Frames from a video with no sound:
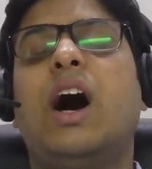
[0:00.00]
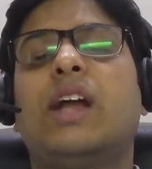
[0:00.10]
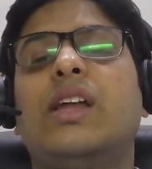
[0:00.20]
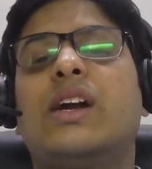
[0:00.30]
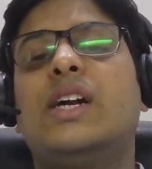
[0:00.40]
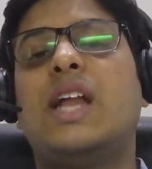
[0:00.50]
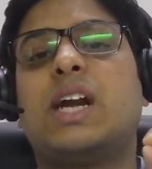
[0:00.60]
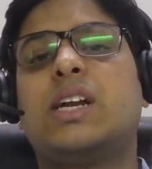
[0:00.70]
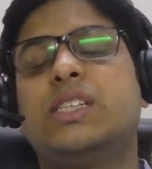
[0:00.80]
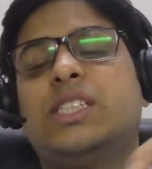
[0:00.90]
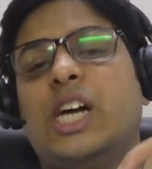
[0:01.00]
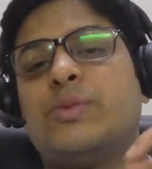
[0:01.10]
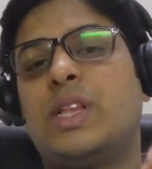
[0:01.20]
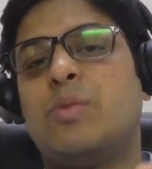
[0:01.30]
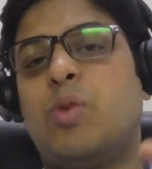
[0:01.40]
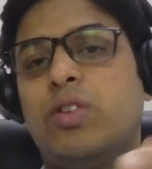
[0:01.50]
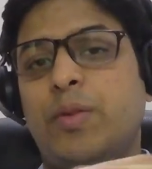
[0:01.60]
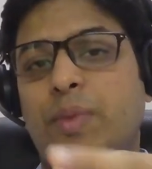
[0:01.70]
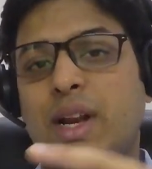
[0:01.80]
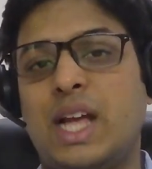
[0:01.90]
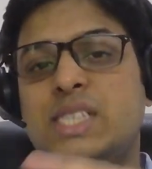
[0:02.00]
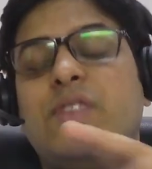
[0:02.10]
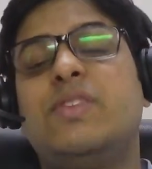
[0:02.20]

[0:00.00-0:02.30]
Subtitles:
other director charged by the board will be penalized.